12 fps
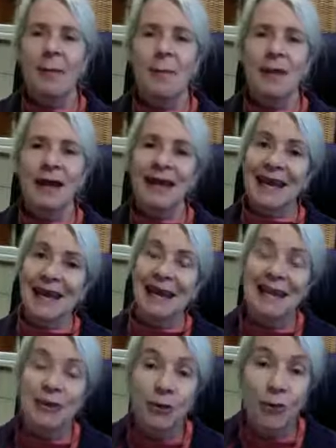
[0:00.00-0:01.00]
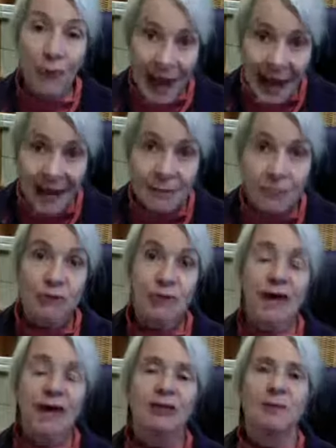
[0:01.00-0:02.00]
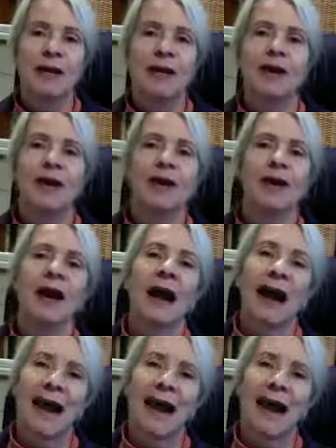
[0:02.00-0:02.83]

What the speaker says: But again, I don't add them directly to my garden.